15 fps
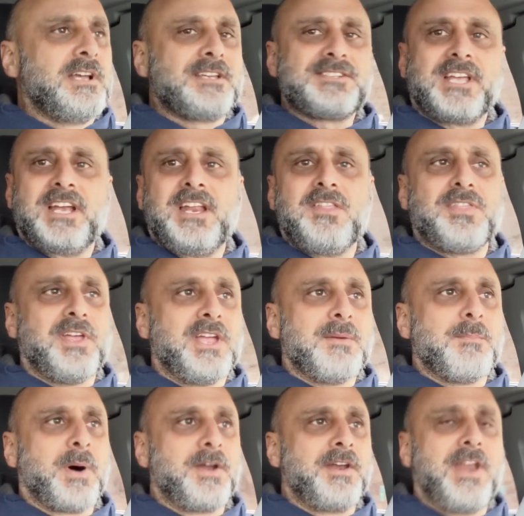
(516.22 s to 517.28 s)
as anything
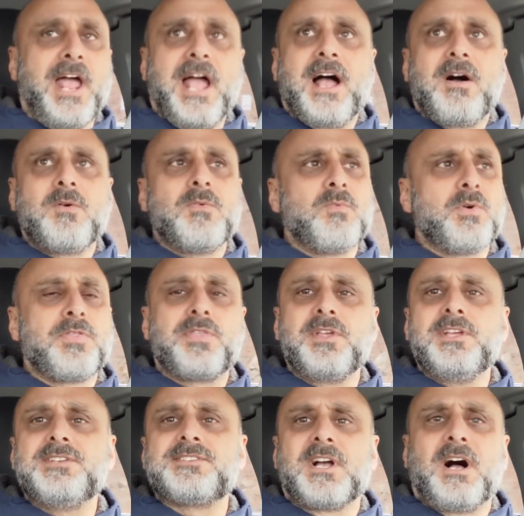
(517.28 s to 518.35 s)
but now with
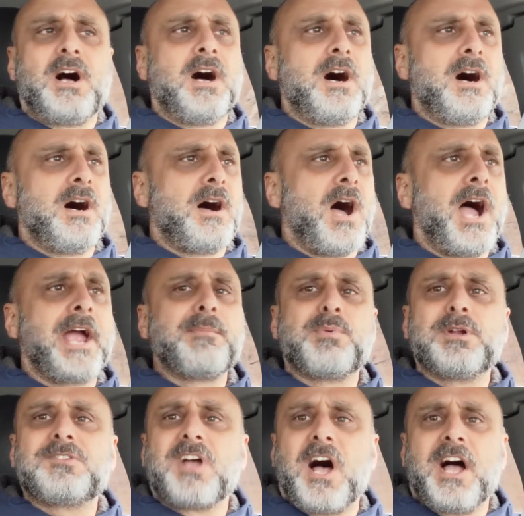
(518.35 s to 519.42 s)
these uh,
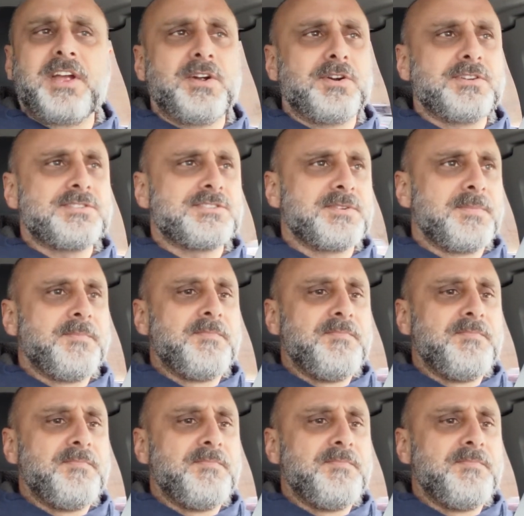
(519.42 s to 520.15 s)
hybrid tires